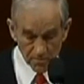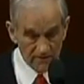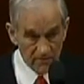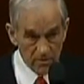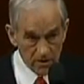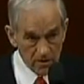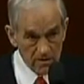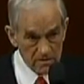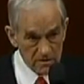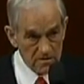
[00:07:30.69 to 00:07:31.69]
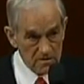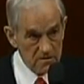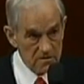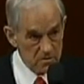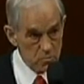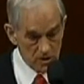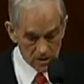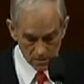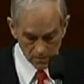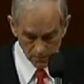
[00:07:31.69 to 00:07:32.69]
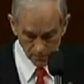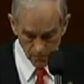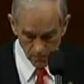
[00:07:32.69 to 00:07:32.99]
but of American citizens as well.